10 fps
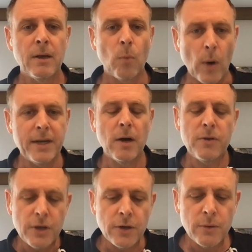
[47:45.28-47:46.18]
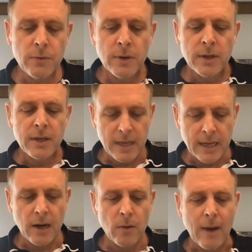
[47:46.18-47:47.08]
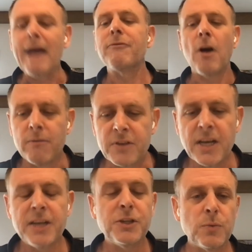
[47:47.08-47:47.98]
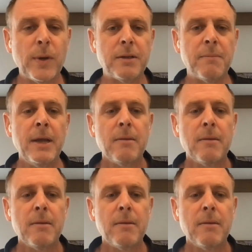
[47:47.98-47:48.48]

Why don't you, have conversations with them?